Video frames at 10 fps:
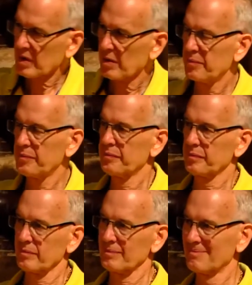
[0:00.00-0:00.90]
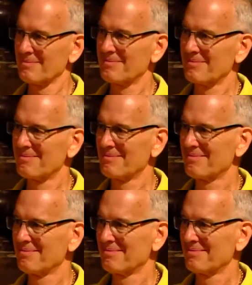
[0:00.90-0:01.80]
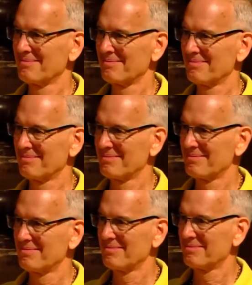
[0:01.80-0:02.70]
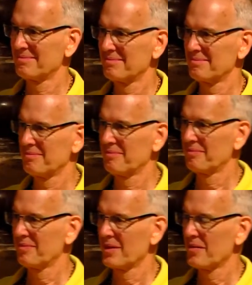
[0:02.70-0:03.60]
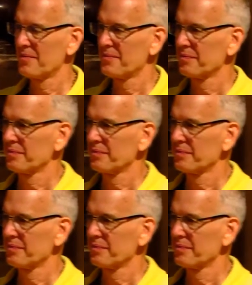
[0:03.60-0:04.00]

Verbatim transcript: time, to return to the earth, to leave it all behind in a grand